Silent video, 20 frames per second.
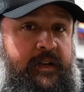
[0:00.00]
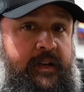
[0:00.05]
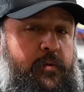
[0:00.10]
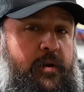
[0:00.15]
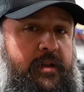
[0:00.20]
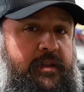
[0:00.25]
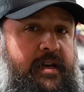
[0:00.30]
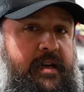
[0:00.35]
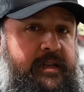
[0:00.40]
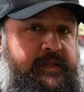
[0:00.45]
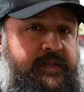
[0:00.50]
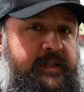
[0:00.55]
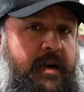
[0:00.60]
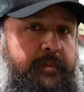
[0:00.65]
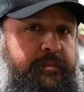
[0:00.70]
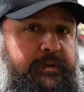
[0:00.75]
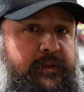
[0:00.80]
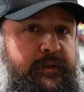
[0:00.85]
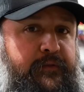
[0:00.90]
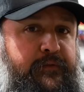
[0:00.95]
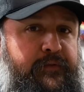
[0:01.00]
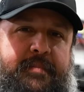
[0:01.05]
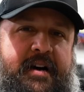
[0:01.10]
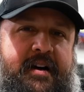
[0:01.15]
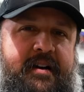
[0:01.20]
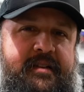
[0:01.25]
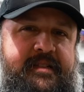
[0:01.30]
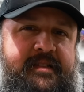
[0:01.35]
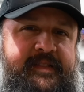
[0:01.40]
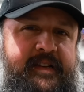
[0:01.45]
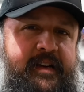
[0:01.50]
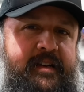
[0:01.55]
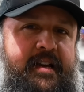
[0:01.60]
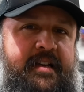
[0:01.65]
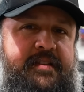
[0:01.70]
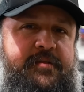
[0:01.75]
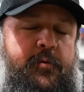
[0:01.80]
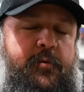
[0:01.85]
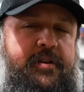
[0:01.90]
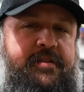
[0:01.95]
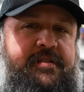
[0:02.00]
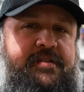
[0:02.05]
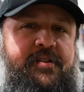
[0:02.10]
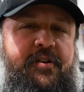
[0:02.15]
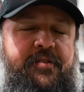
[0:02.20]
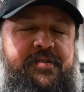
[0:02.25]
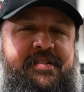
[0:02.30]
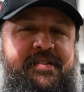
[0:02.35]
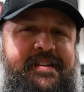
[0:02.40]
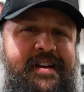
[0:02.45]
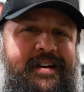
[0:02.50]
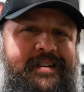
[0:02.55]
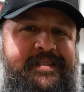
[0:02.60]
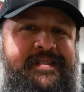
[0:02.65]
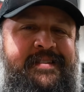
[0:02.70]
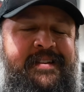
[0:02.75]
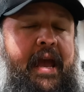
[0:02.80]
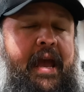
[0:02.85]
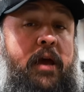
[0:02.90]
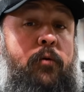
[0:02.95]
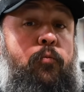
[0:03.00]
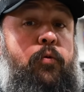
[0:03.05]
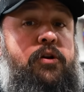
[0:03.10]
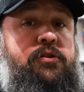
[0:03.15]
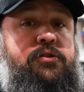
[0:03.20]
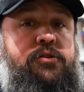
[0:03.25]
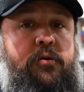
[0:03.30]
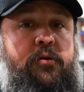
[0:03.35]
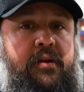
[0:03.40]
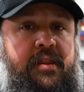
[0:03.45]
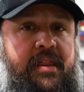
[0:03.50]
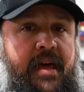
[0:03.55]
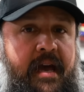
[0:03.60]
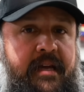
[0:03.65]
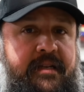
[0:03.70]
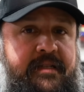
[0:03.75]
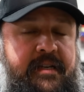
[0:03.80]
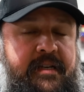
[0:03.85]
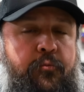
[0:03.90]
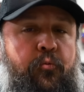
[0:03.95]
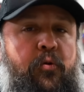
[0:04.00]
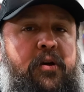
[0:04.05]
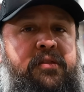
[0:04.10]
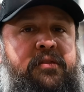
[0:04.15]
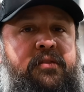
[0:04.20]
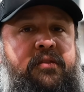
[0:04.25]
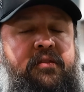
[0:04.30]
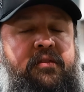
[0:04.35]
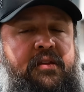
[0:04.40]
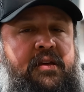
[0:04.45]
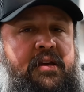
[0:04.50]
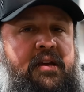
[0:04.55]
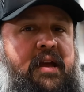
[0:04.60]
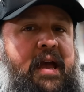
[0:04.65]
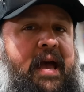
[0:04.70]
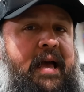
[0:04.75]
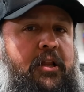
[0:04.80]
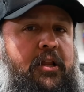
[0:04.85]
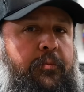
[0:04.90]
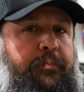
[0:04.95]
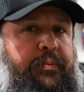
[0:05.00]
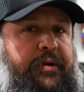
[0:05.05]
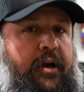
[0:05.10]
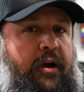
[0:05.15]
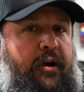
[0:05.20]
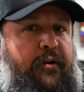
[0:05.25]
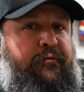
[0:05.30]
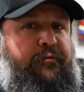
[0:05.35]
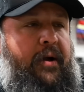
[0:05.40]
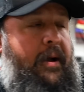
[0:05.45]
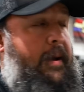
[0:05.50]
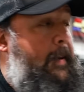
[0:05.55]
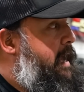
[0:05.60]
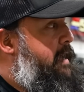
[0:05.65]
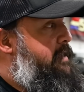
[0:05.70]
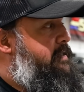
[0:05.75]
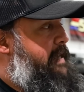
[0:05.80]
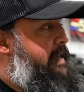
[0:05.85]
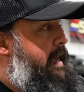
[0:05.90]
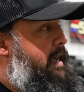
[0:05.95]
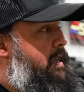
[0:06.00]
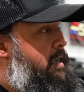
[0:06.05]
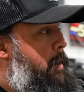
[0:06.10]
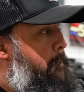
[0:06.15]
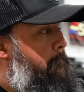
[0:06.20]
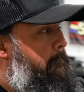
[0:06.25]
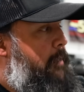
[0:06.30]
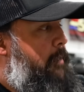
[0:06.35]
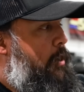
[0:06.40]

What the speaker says: as well as a couple of Baja Design S1s on the sides, and we're doing that with the help of A10